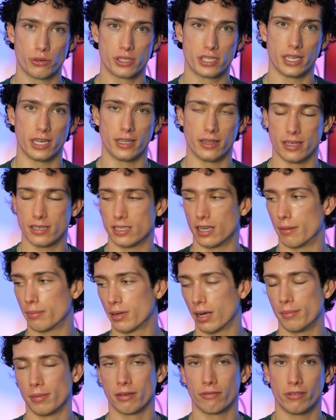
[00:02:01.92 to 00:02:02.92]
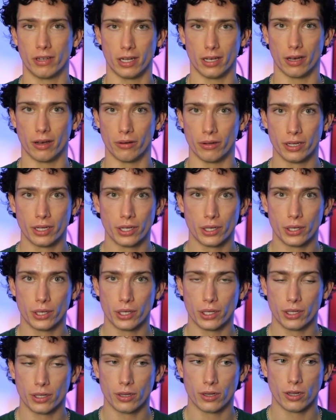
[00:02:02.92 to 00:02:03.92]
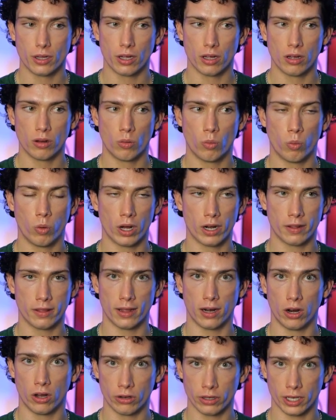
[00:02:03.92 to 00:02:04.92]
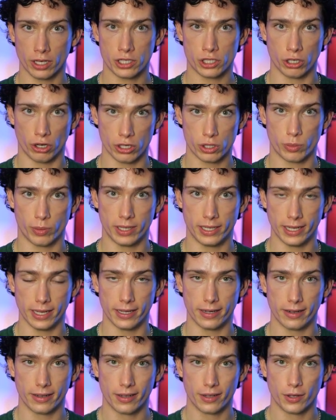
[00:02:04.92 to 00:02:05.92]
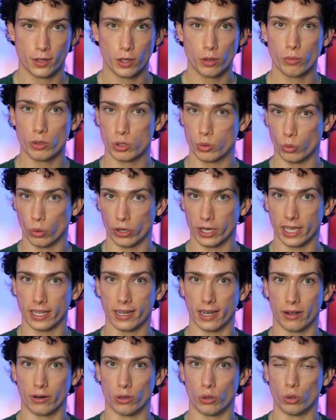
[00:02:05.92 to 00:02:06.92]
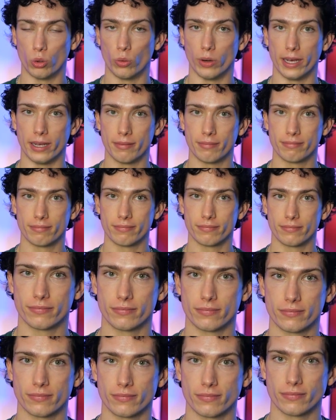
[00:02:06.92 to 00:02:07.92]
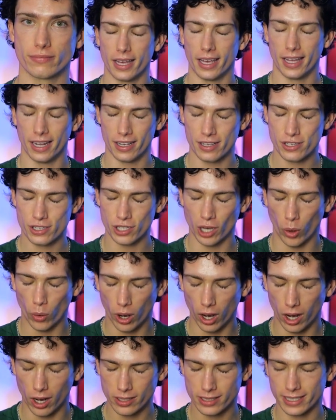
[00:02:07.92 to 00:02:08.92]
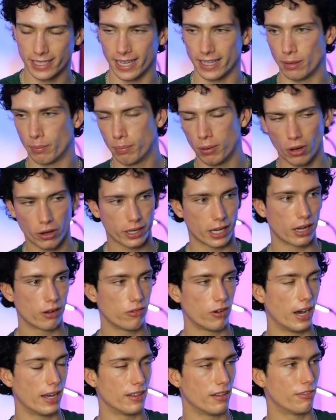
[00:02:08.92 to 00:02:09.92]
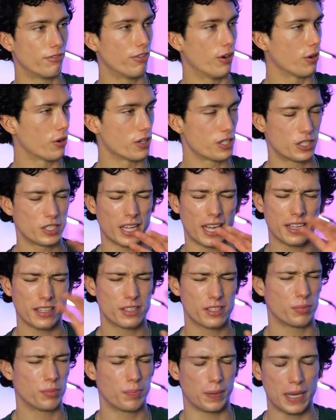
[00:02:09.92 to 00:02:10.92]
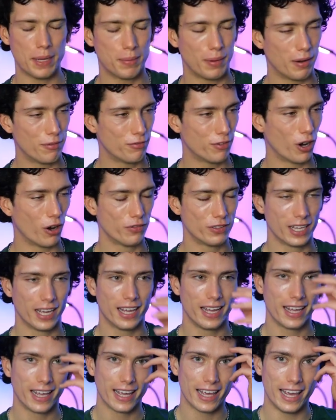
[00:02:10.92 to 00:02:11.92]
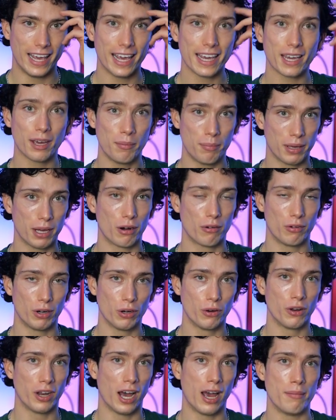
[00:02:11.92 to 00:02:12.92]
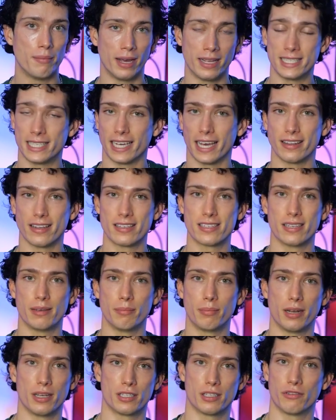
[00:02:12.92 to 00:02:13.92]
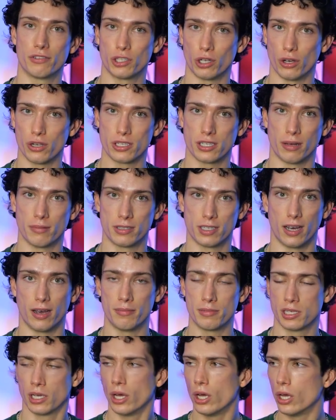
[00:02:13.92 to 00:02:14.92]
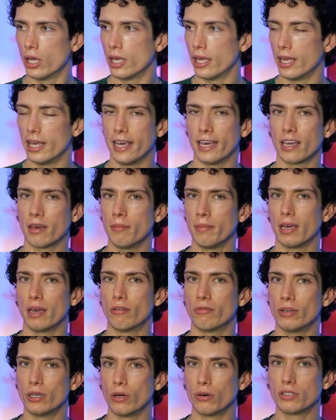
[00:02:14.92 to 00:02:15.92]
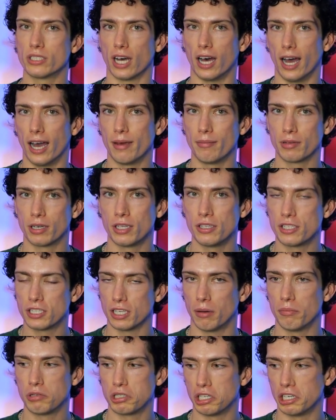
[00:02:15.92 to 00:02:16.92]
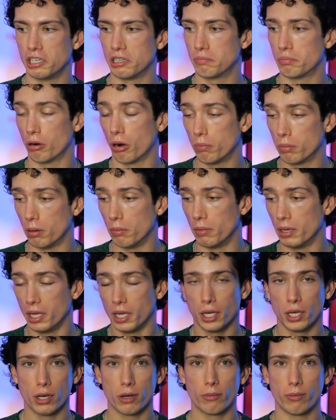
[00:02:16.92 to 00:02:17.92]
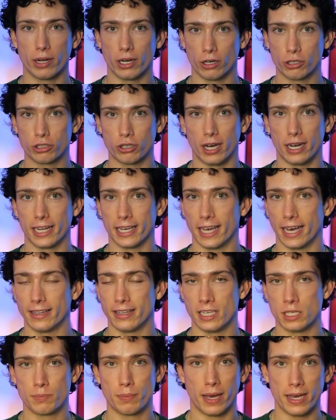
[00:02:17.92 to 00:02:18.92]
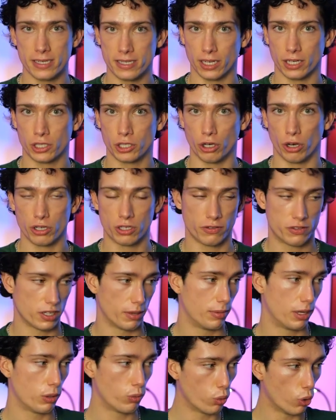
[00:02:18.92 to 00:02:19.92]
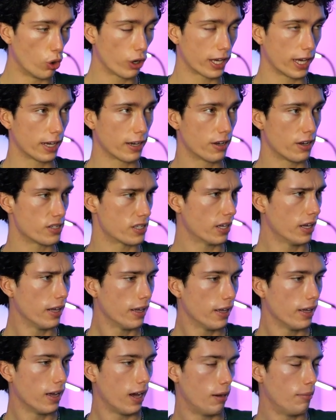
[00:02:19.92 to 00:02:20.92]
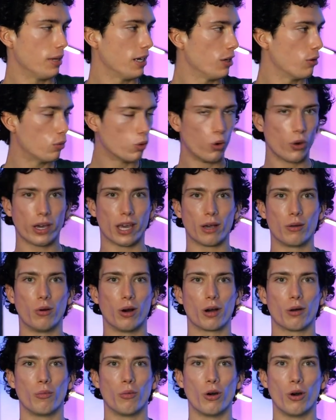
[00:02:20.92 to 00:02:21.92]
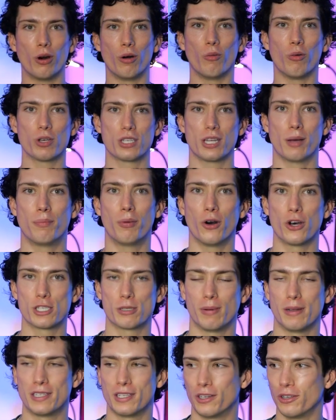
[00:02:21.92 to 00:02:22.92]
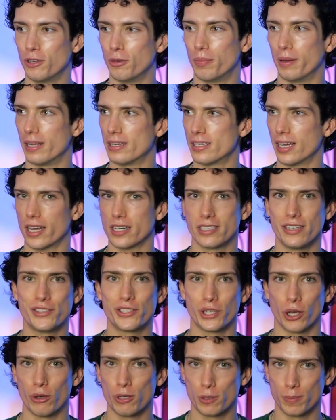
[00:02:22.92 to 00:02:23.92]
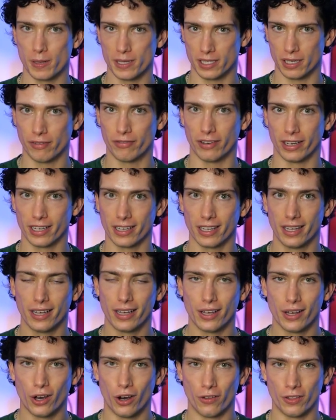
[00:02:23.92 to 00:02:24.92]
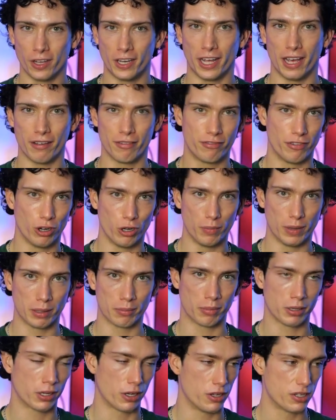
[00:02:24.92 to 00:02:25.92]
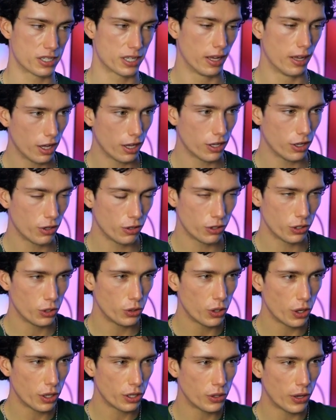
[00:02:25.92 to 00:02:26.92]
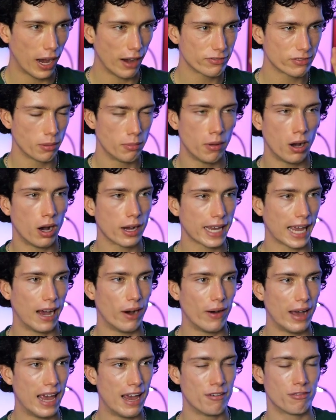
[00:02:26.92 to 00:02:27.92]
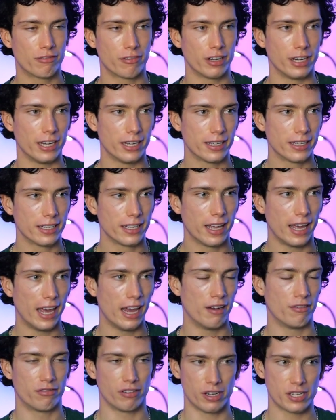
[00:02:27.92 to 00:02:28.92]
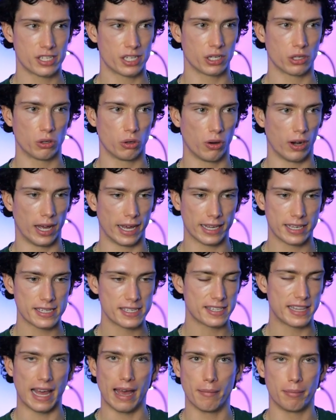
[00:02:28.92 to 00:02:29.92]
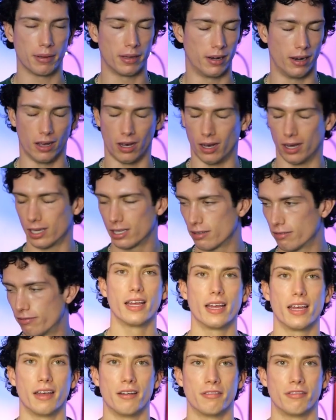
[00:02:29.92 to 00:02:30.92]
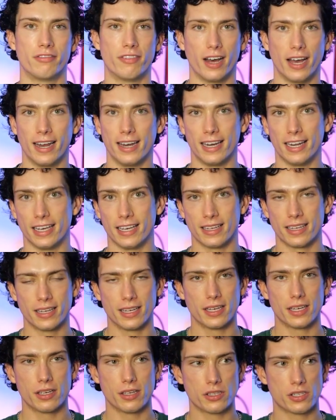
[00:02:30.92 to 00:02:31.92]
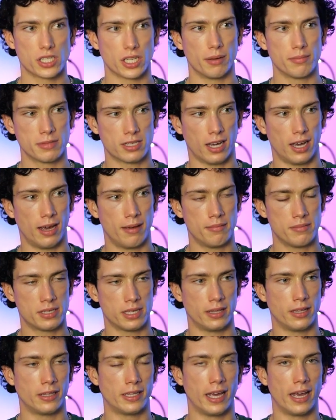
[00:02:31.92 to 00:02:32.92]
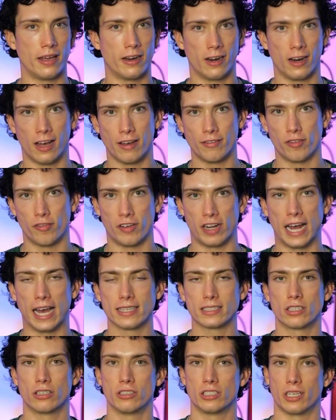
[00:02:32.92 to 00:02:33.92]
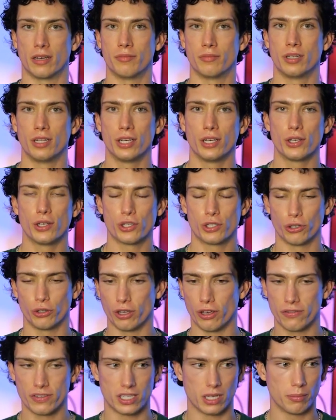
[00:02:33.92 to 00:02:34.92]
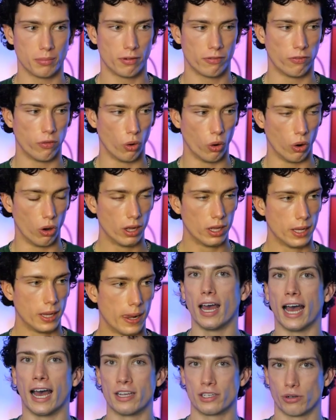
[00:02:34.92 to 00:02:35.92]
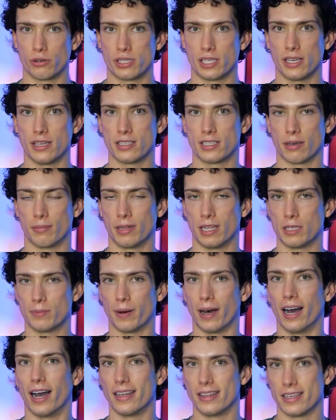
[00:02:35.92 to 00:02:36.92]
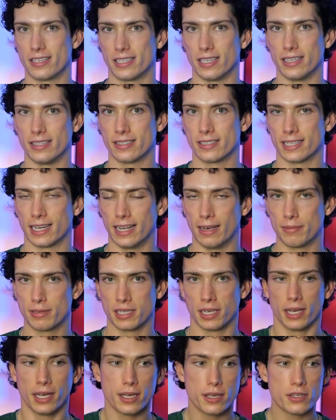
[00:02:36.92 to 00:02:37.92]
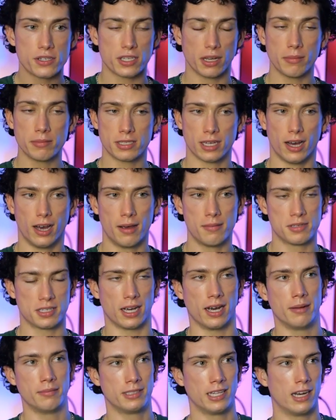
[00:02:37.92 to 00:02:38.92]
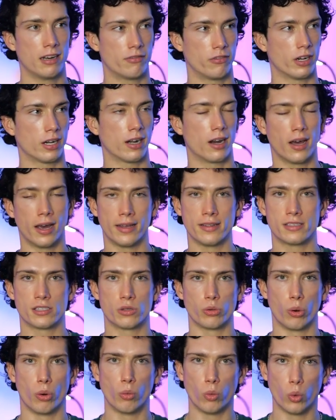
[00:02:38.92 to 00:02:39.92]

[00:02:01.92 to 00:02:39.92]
you'll see in this upcoming video, one of the longest shots we did was walking down a hallway. It is so hard to get the blocking right, the focus, people involved. It can be a real nightmare to get the simplest of shots sometimes. It can be a real time consumption problem when you're trying to get these basic shots of somebody walking, because, I mean, you're walking, what's there possibly to do? But it's actually so specific on the day of filming, because you have to mark out every single like step and ah. And finally, sometimes in the day in the life of an actor, as I'm sure you've seen before, as you'll see in some of these behind the scenes clips, sometimes I'm delivering lines to a